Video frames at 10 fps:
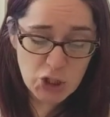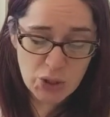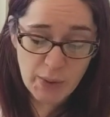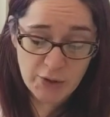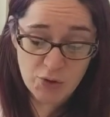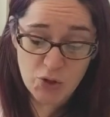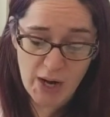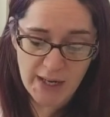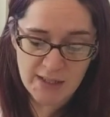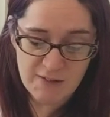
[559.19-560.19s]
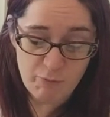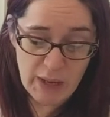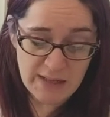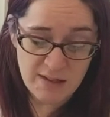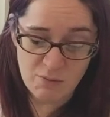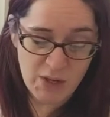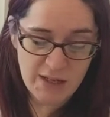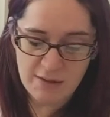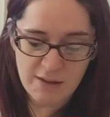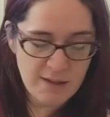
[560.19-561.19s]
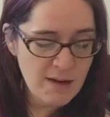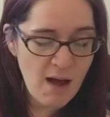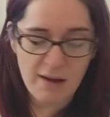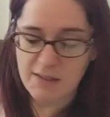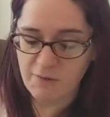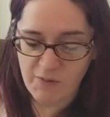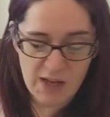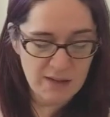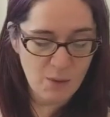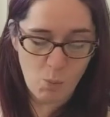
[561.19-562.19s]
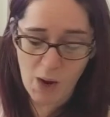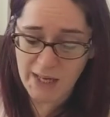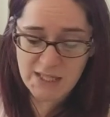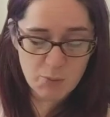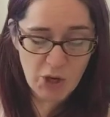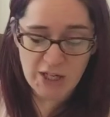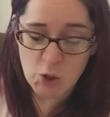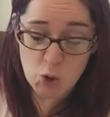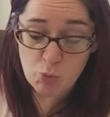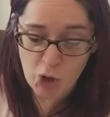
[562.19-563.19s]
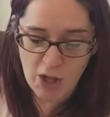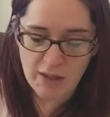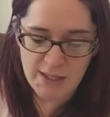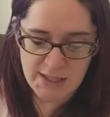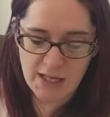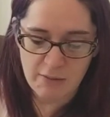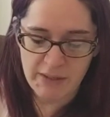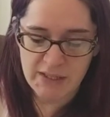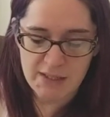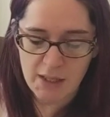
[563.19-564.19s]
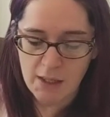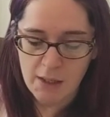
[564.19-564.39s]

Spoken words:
200 dragons of Bend and Weir could not defend the widespread and sprawling settlements.